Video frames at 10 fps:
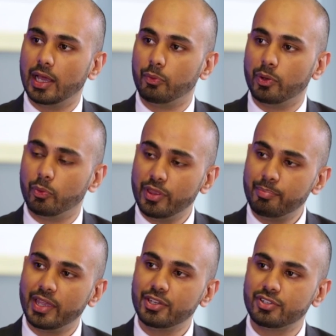with a
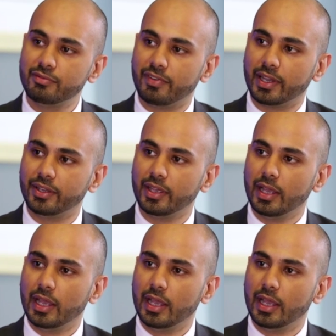pension fund,